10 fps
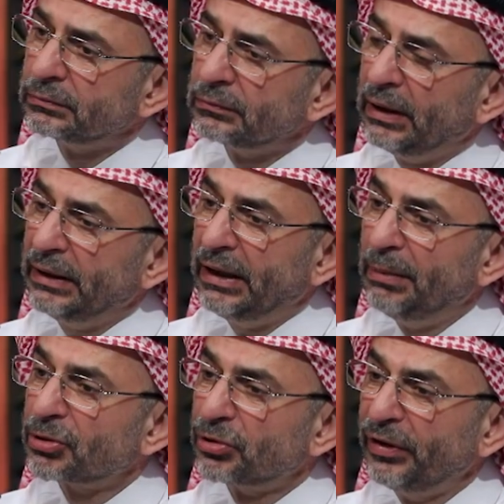That is,
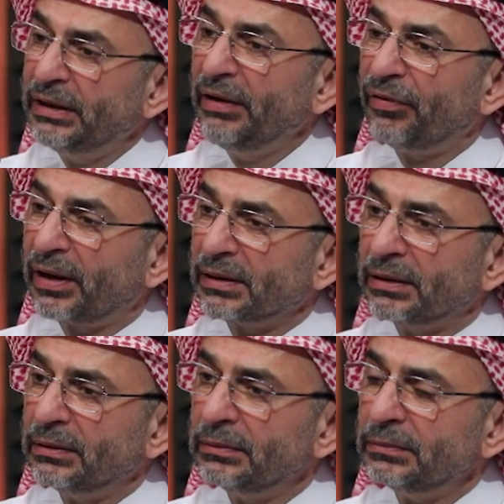the only recognized
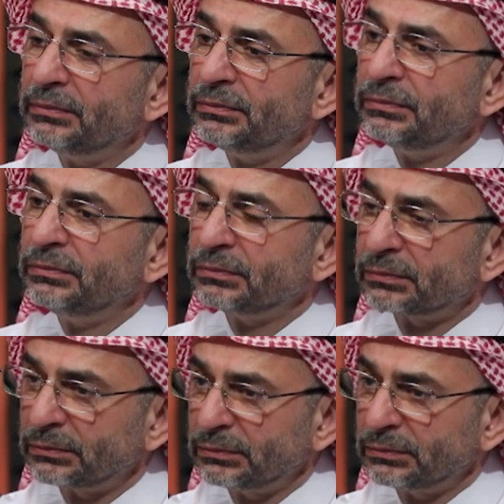knowledge is religious knowledge.